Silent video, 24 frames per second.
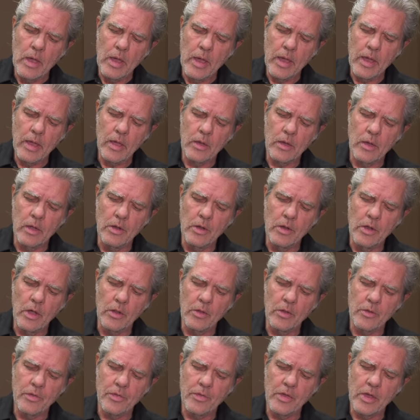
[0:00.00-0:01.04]
And
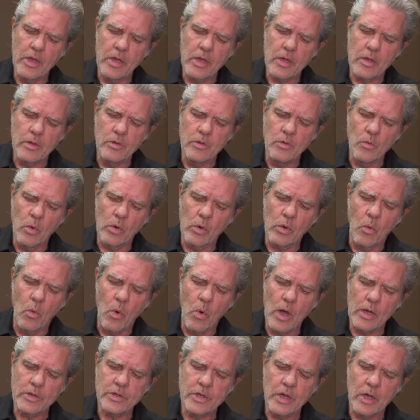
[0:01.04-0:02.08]
another thing you want to
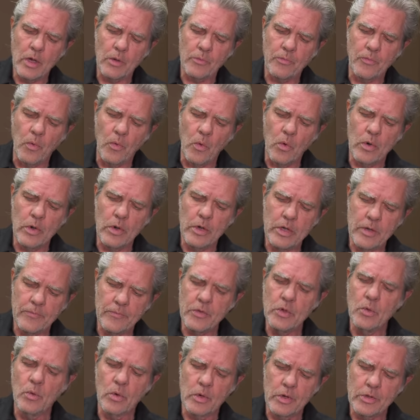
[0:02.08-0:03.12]
watch out for
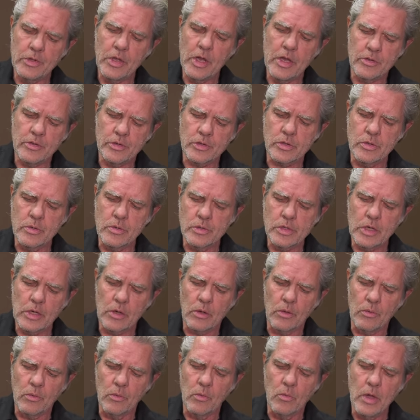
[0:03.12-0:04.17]
if you were to take the screws out
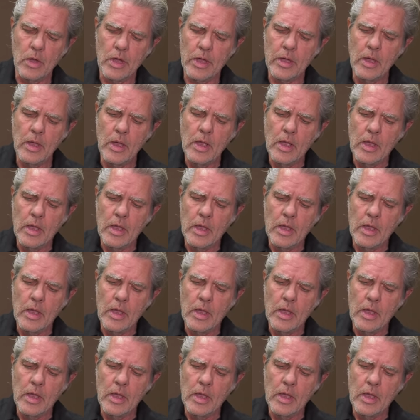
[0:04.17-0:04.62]
all the way